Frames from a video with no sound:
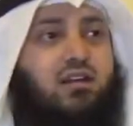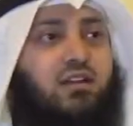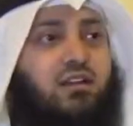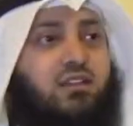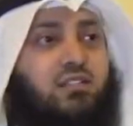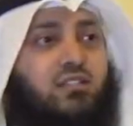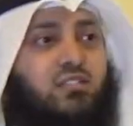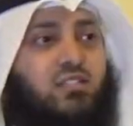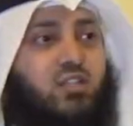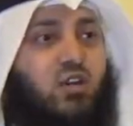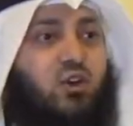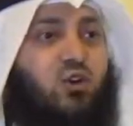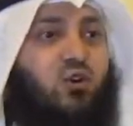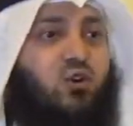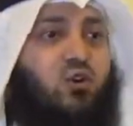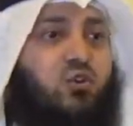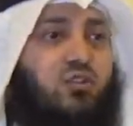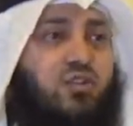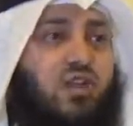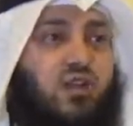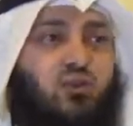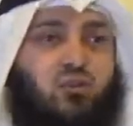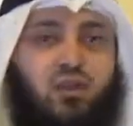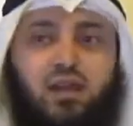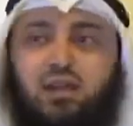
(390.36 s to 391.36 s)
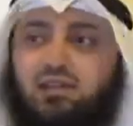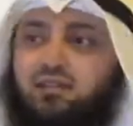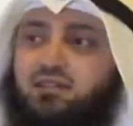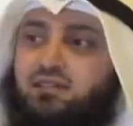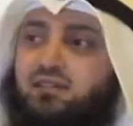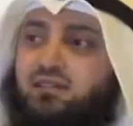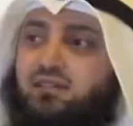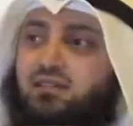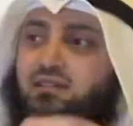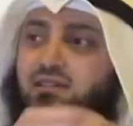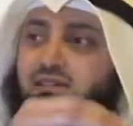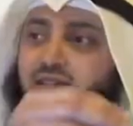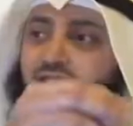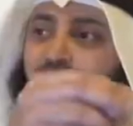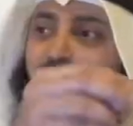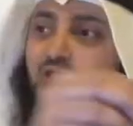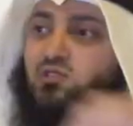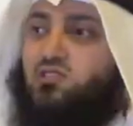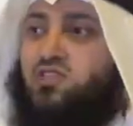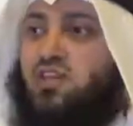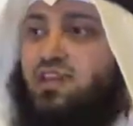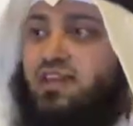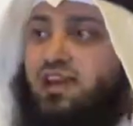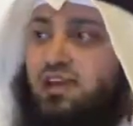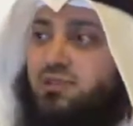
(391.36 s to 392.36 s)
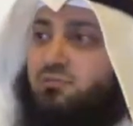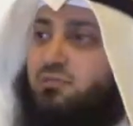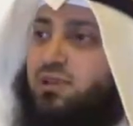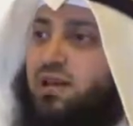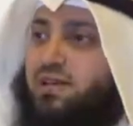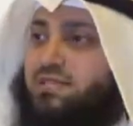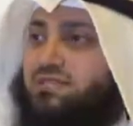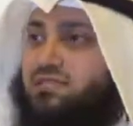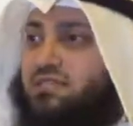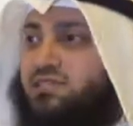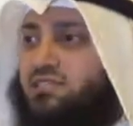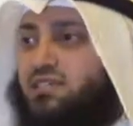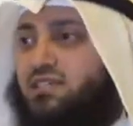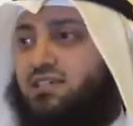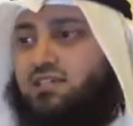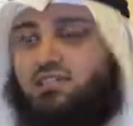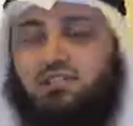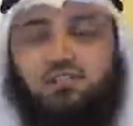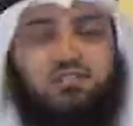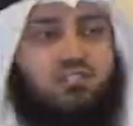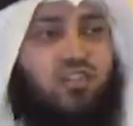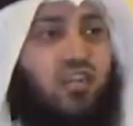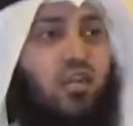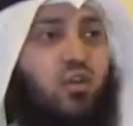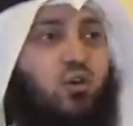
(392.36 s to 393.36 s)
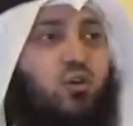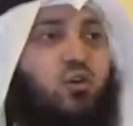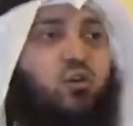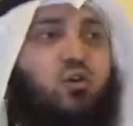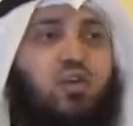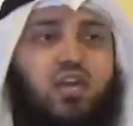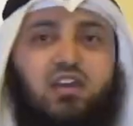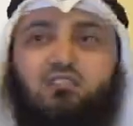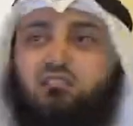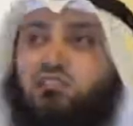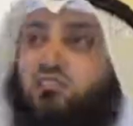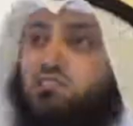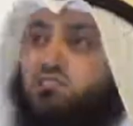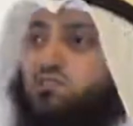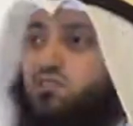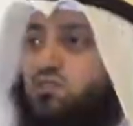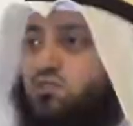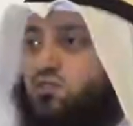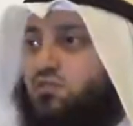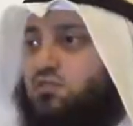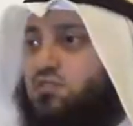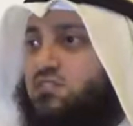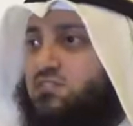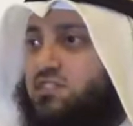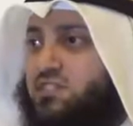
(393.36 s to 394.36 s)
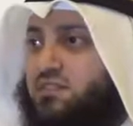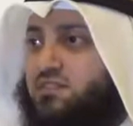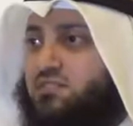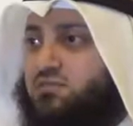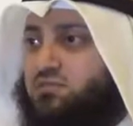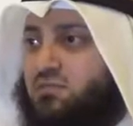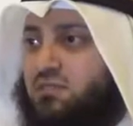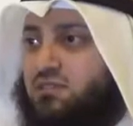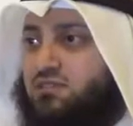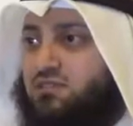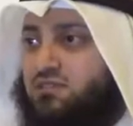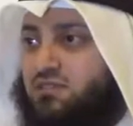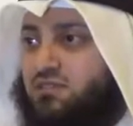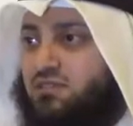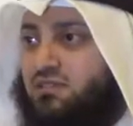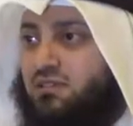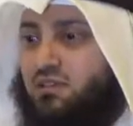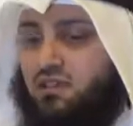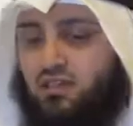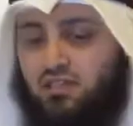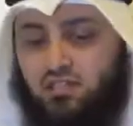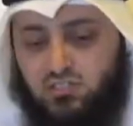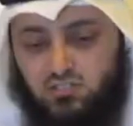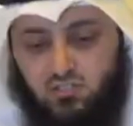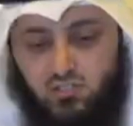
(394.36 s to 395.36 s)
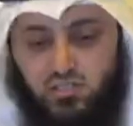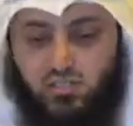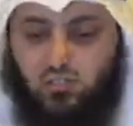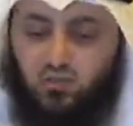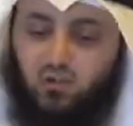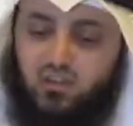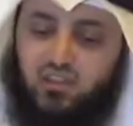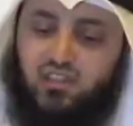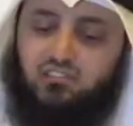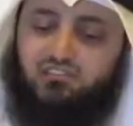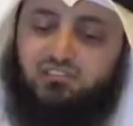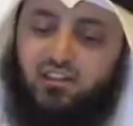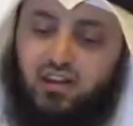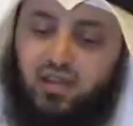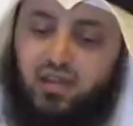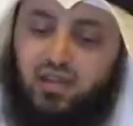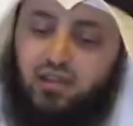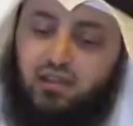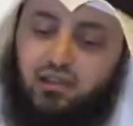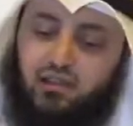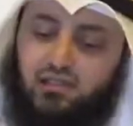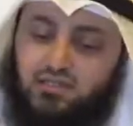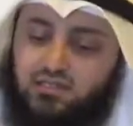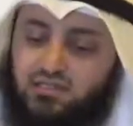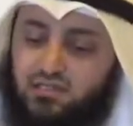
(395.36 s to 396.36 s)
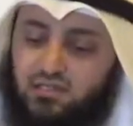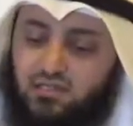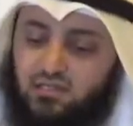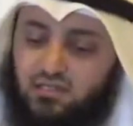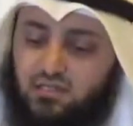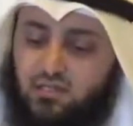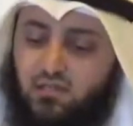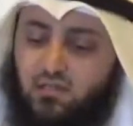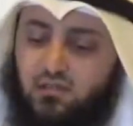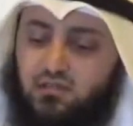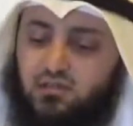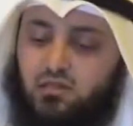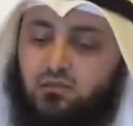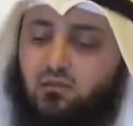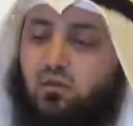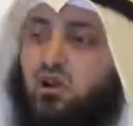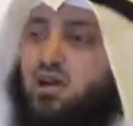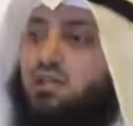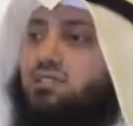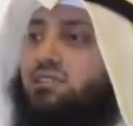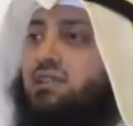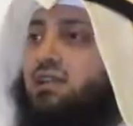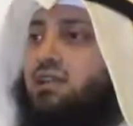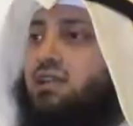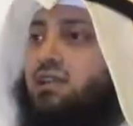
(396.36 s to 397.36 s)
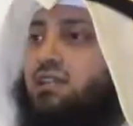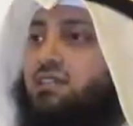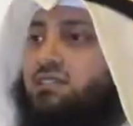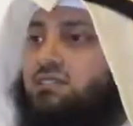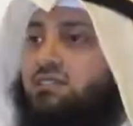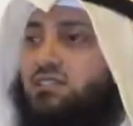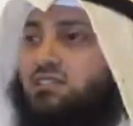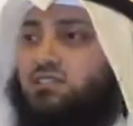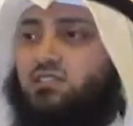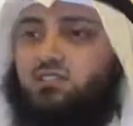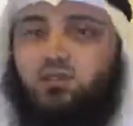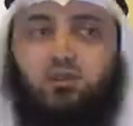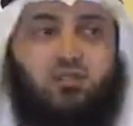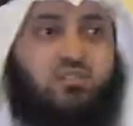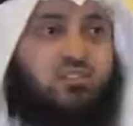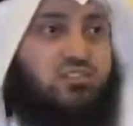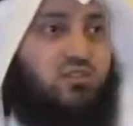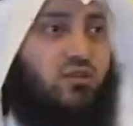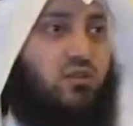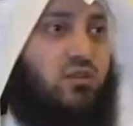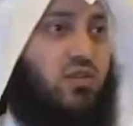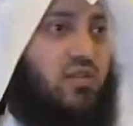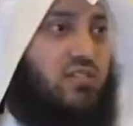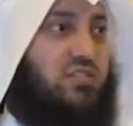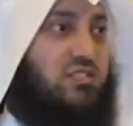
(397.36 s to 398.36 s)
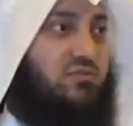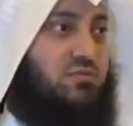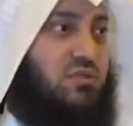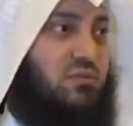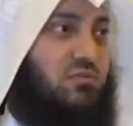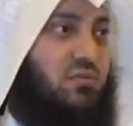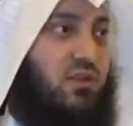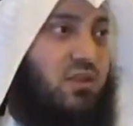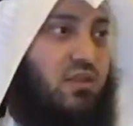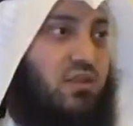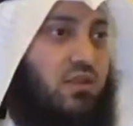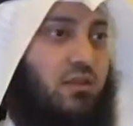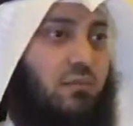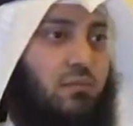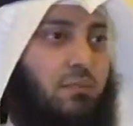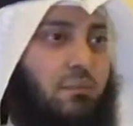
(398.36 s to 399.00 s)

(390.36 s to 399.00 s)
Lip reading: So they went to Sheikh Abbas. The Sheikh, who gave ghusl to this and this person? So he took the file. He said, the Mughassal is so-and-so, the Egyptian brother.